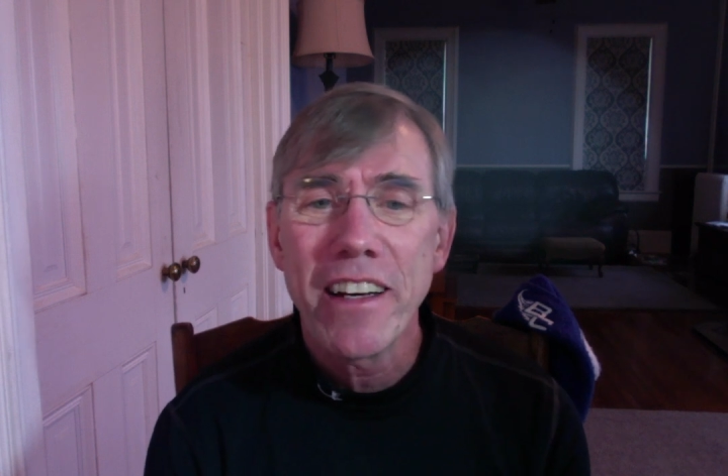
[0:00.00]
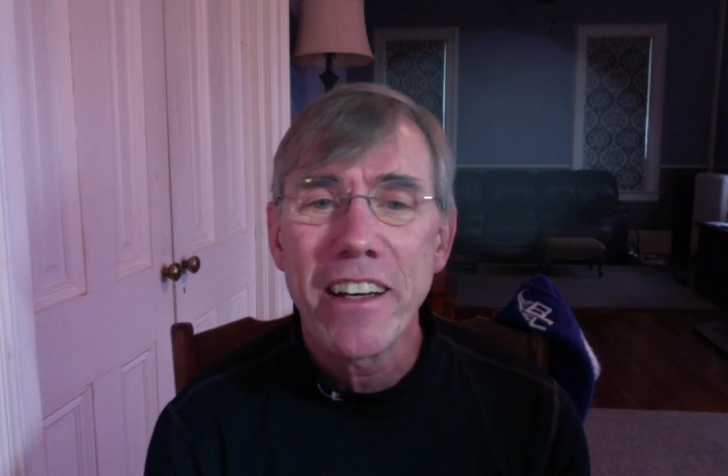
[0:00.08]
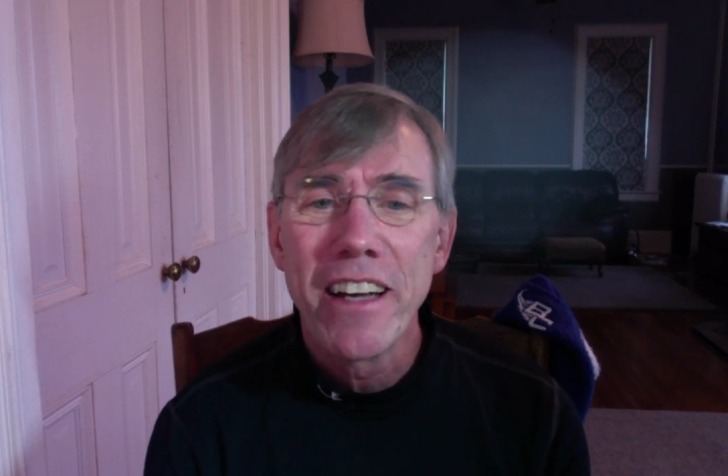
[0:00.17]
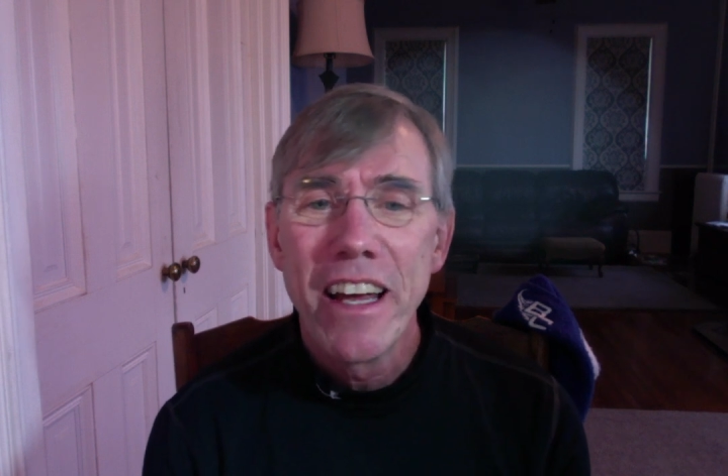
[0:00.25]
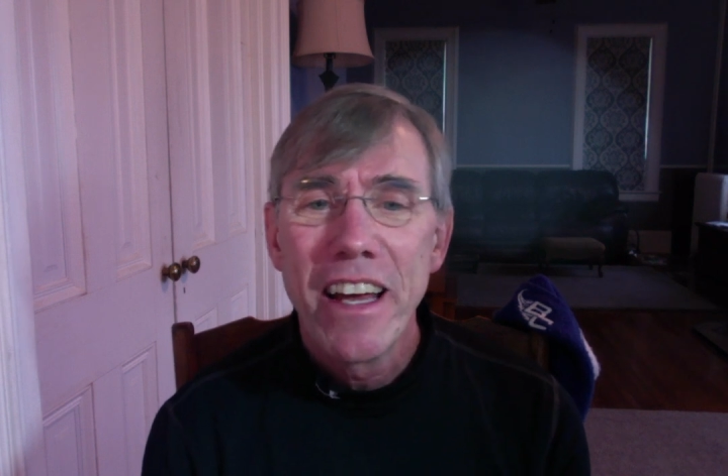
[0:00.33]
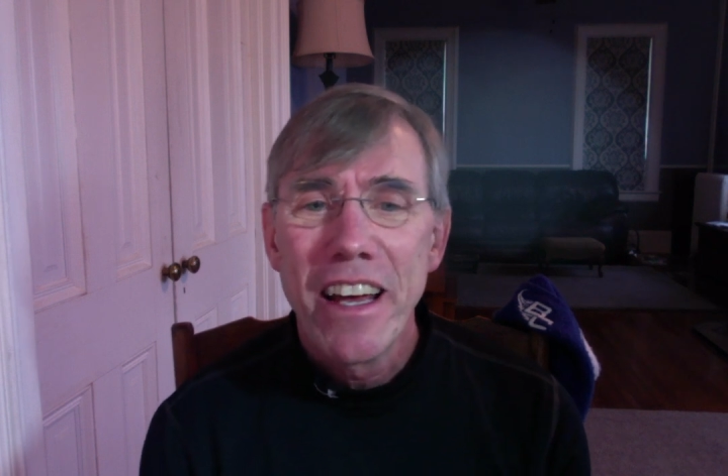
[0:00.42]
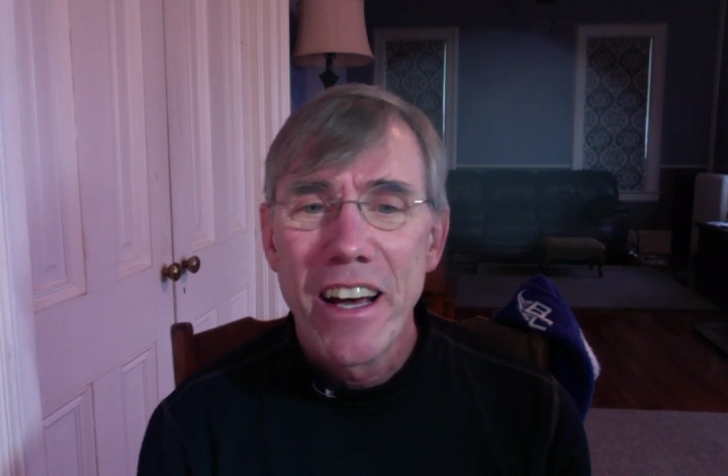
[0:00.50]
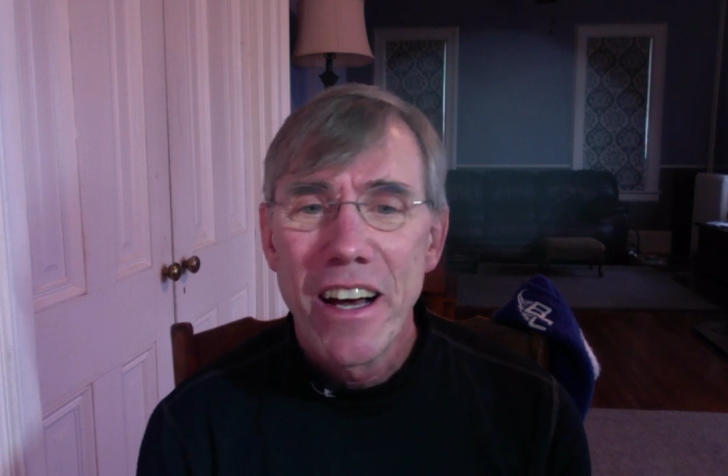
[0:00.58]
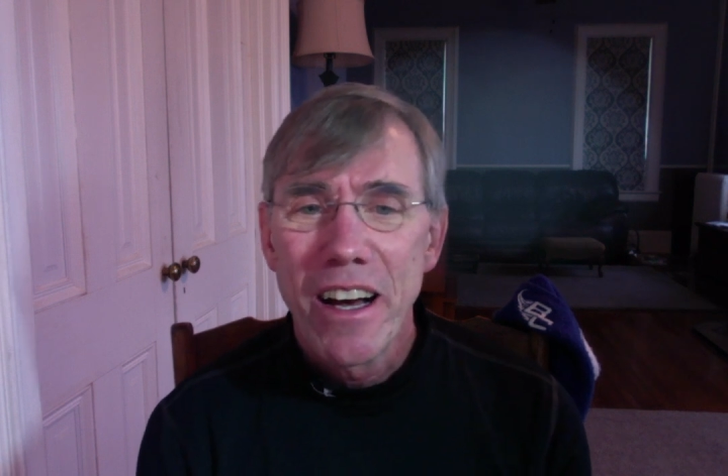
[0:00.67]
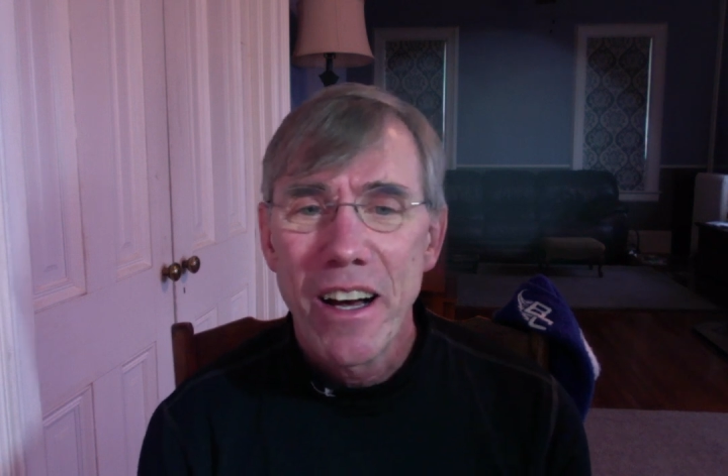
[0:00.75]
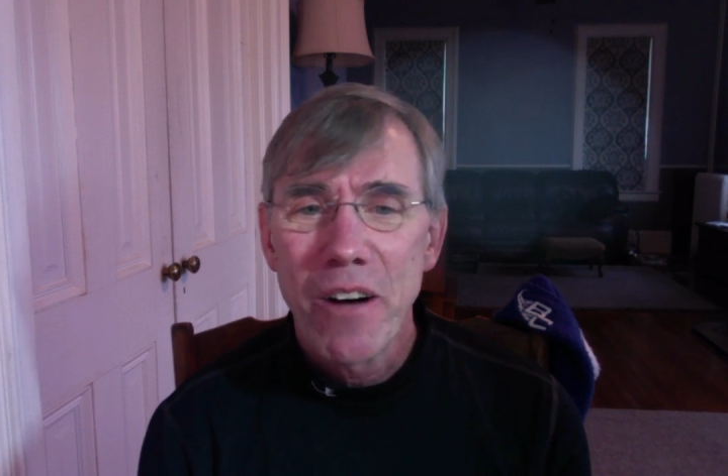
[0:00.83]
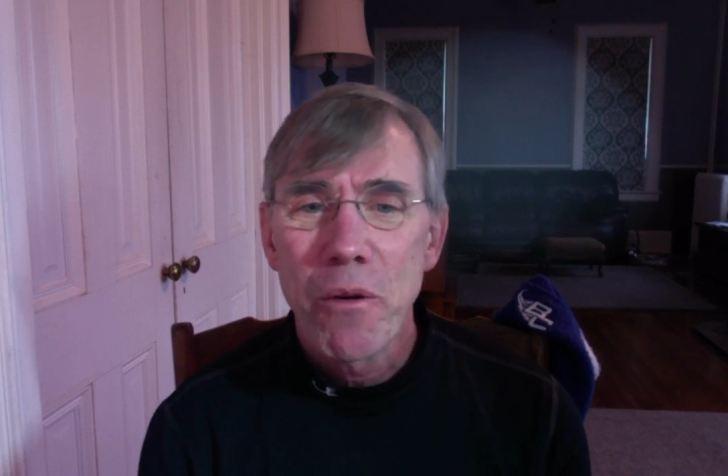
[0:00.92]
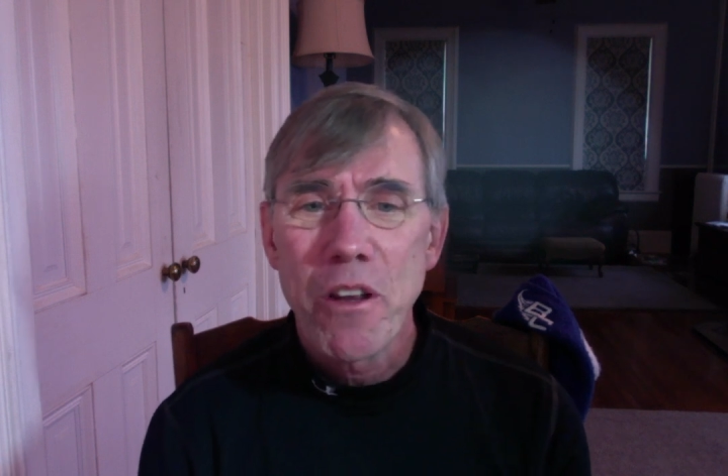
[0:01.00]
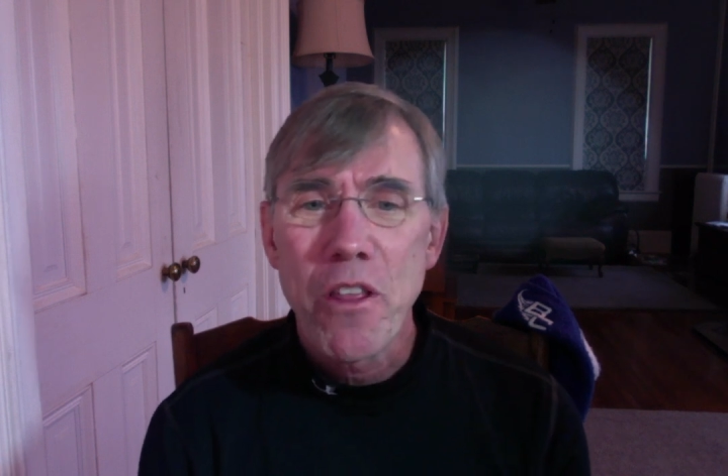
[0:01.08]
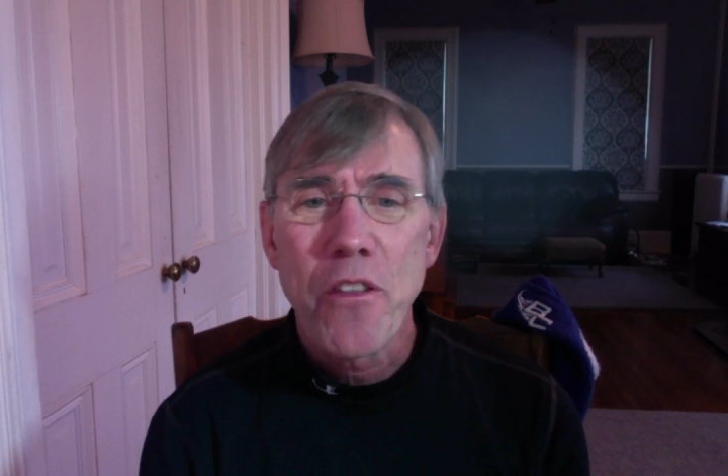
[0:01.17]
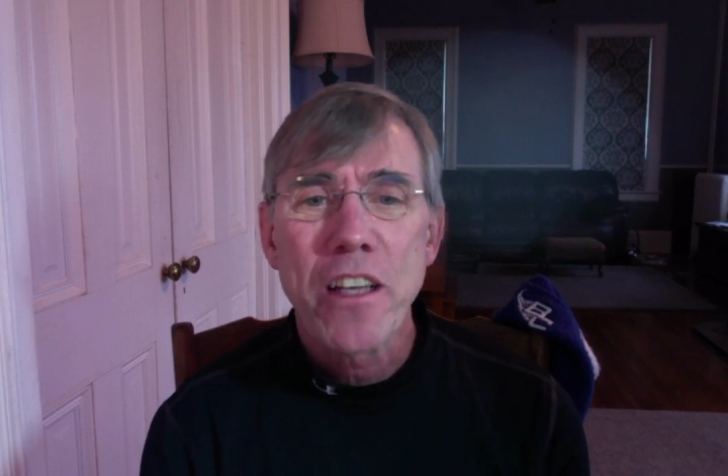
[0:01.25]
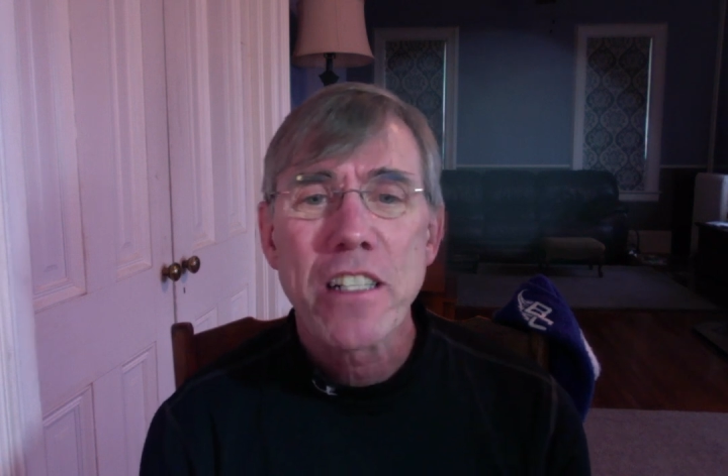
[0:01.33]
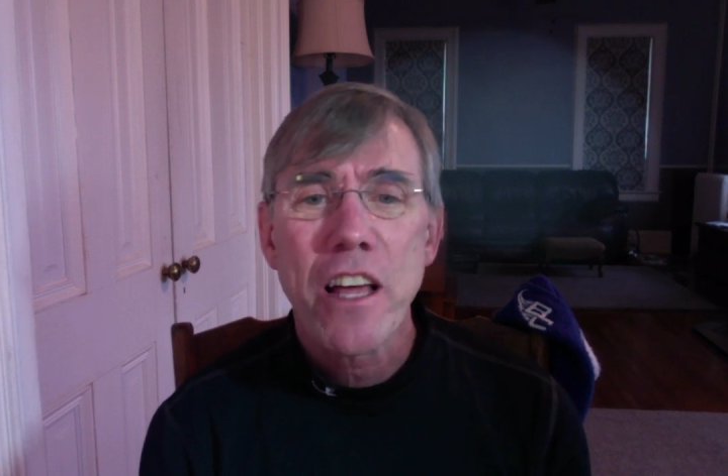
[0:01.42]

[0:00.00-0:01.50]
and one of the things